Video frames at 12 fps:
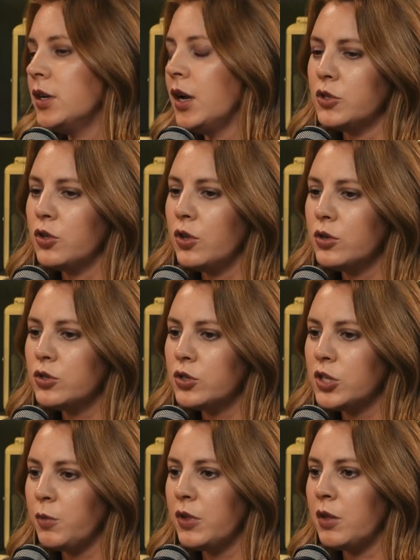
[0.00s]
So those
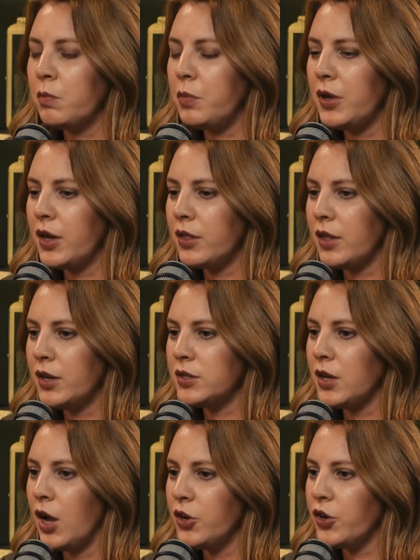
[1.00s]
are some of the big
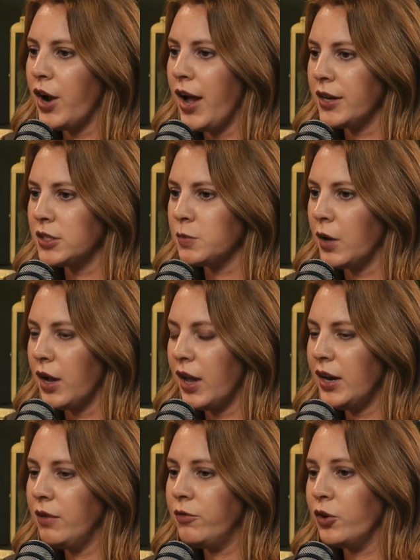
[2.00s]
things under eczema.
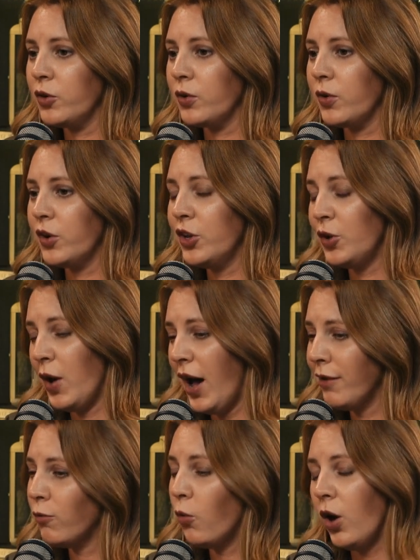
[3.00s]
And if you
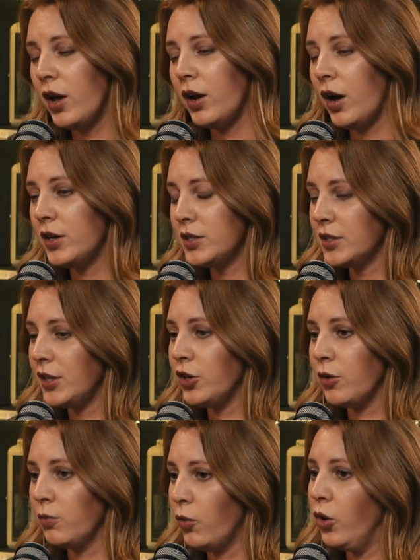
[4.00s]
have one, honestly,
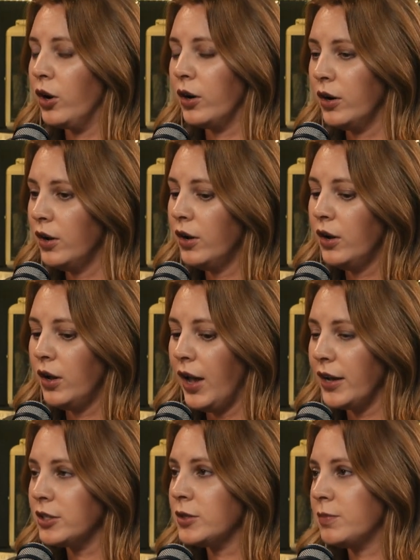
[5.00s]
you're more
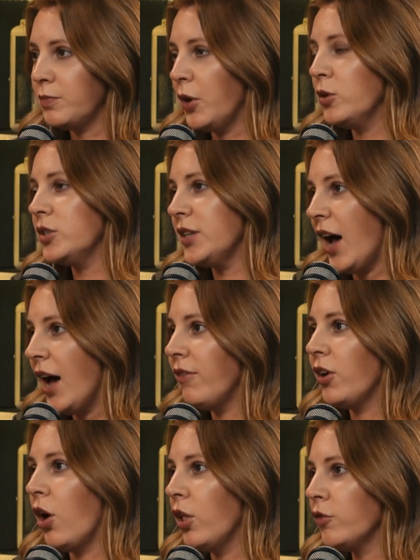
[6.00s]
exposed to
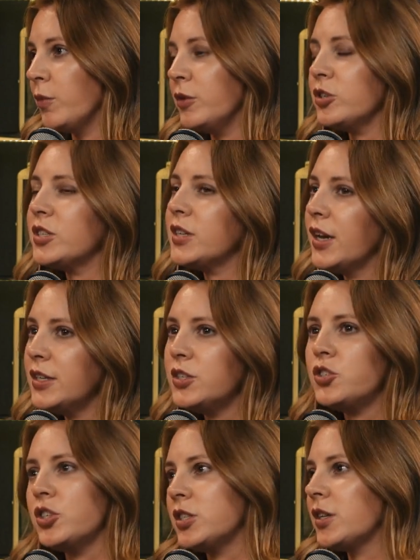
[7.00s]
having all of them. Your skin
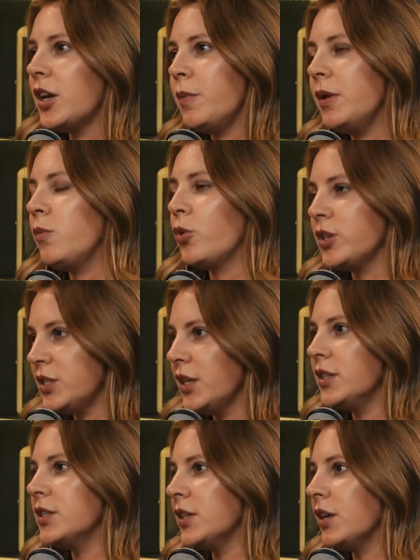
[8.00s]
is just going to be more
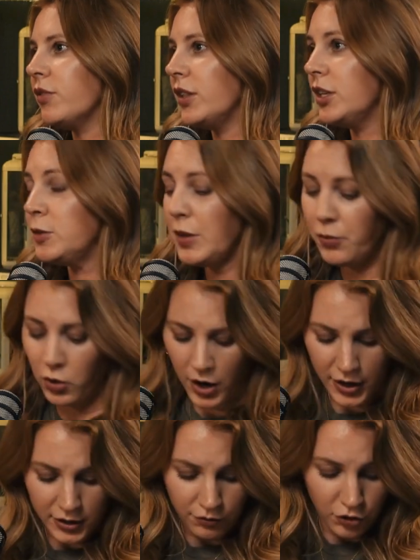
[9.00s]
sensitive. And these people
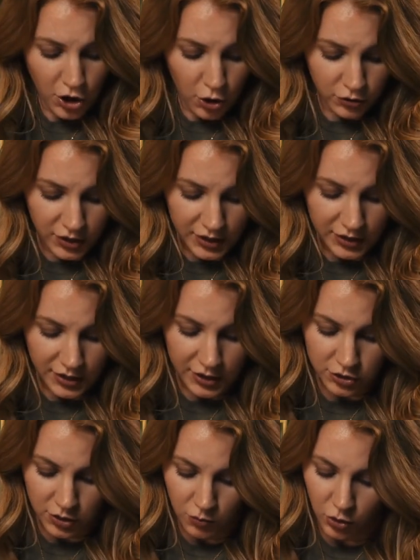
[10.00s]
kind of know that
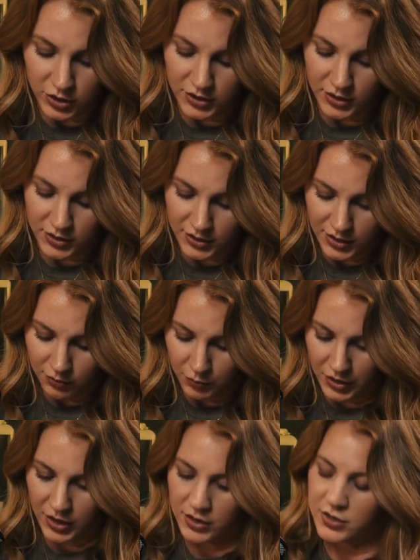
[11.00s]
things are more sensitive
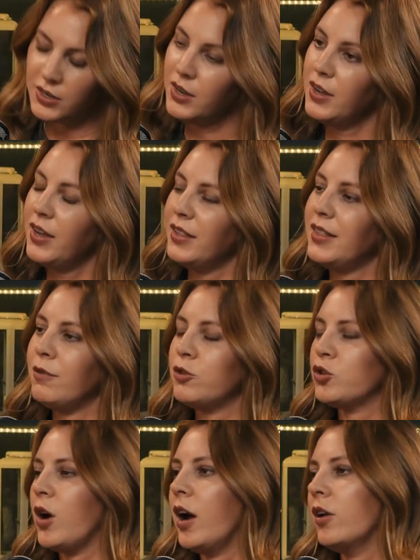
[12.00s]
because they've
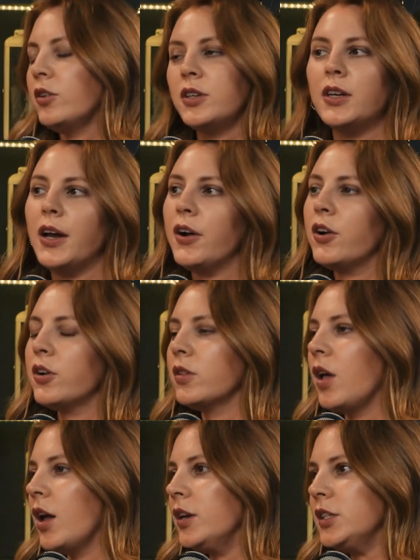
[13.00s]
trialed and errored
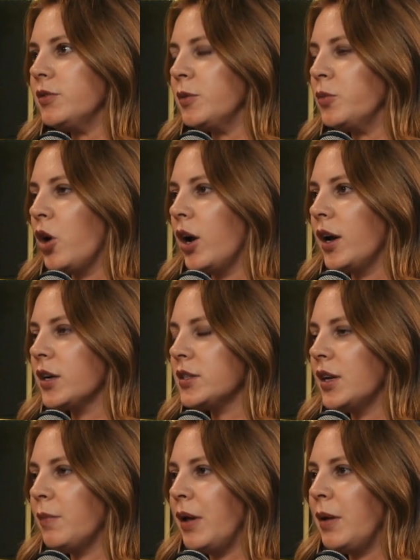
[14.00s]
a lot of different
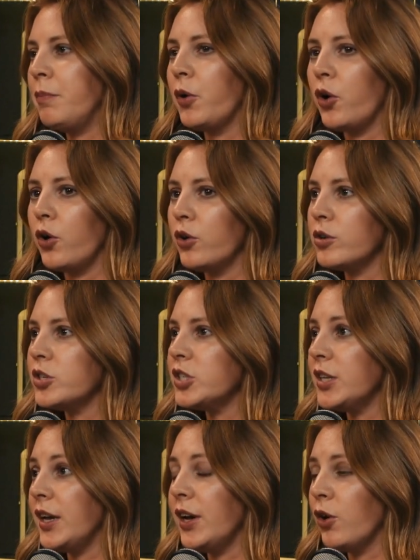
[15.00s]
products, and it may burn or
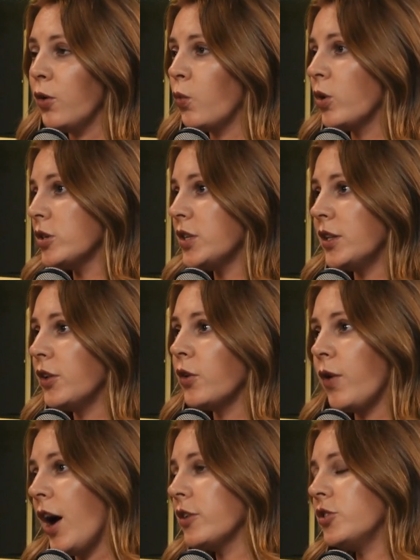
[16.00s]
sting or worsen their
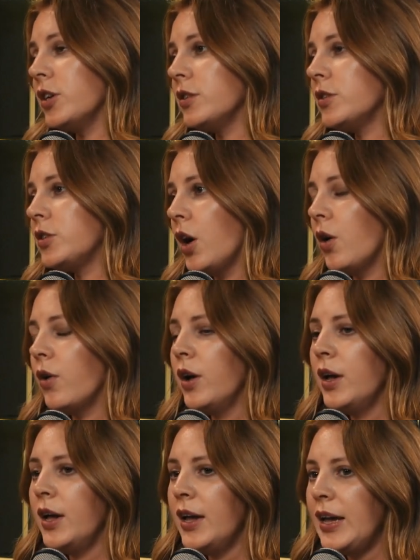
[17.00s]
rashes. So
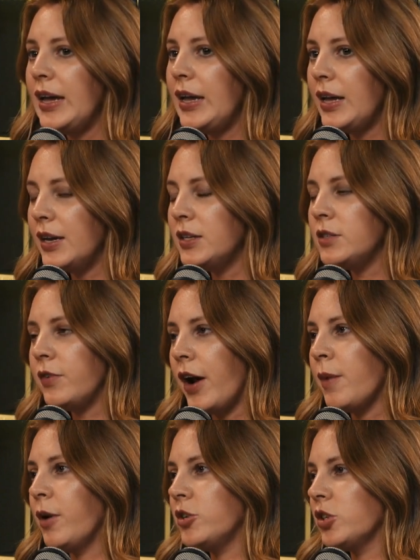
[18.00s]
it is
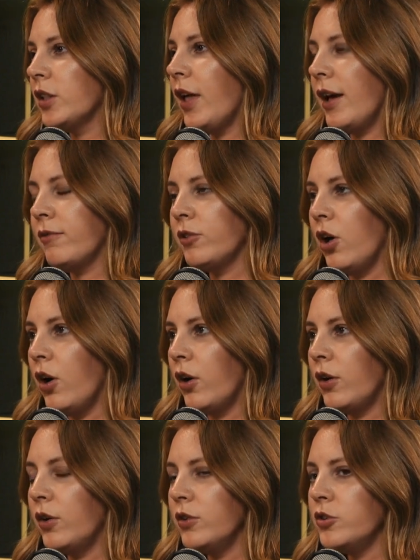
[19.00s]
very much a
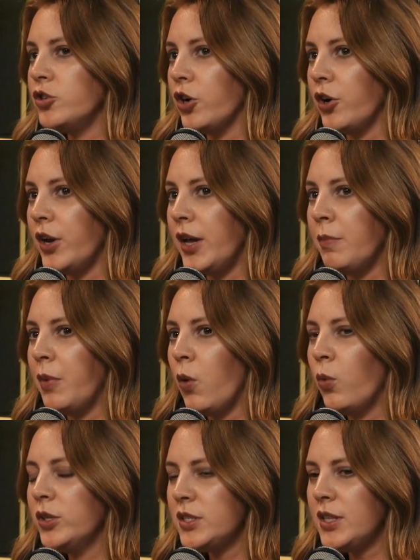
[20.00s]
lifelong journey.
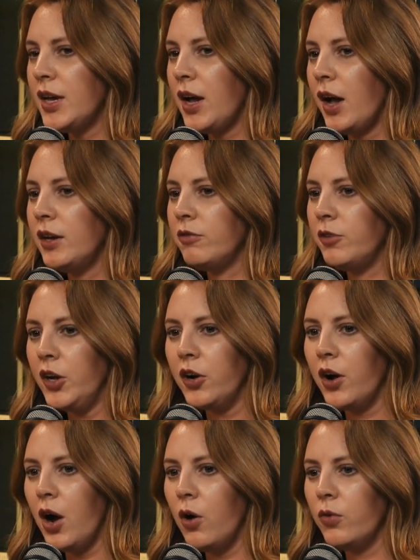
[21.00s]
But once they kind of
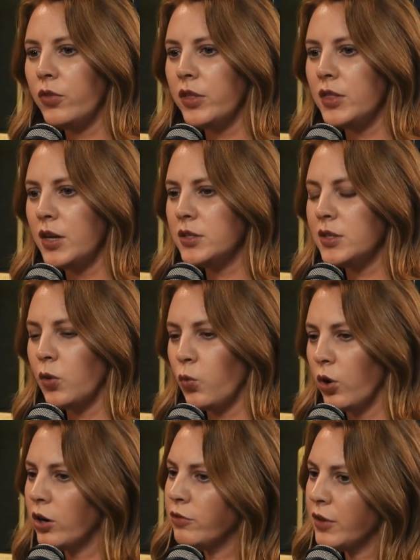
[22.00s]
figure out the things that
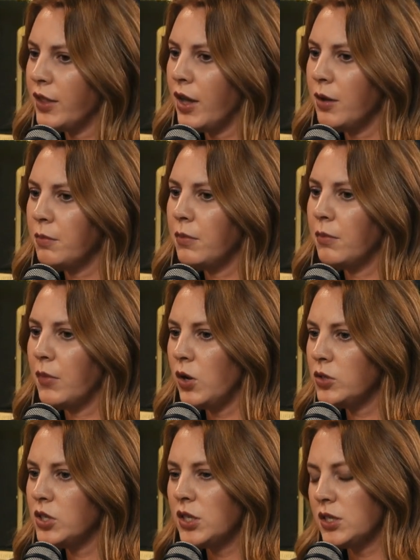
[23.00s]
work for them,
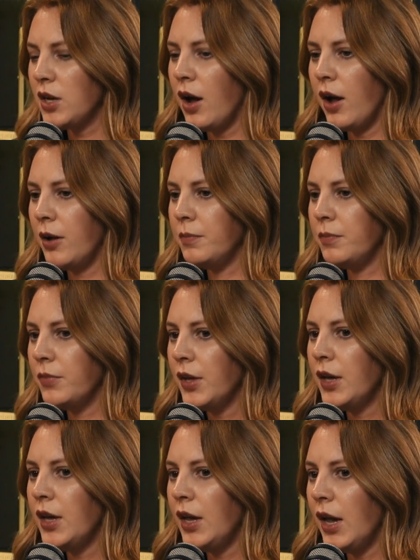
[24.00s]
most of the time
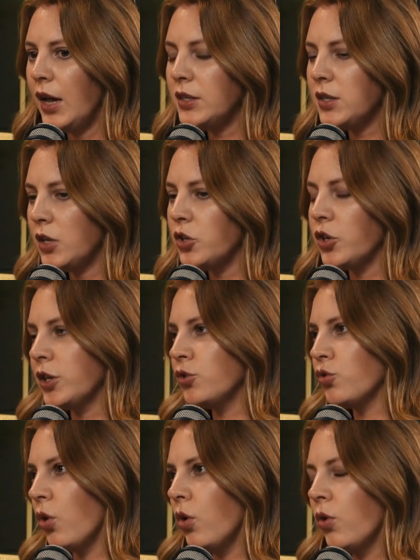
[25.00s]
it's under
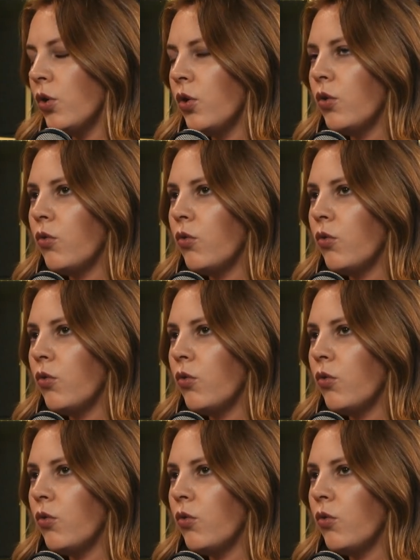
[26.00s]
control.